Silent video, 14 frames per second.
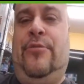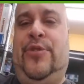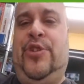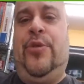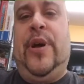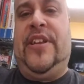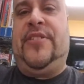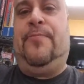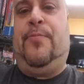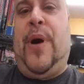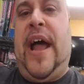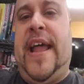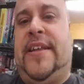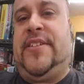do it.
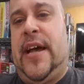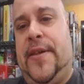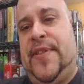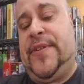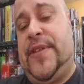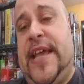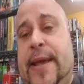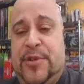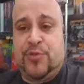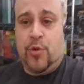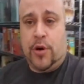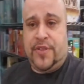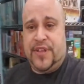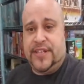Buy it. I think the game is
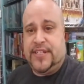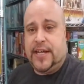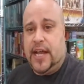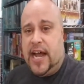worth it.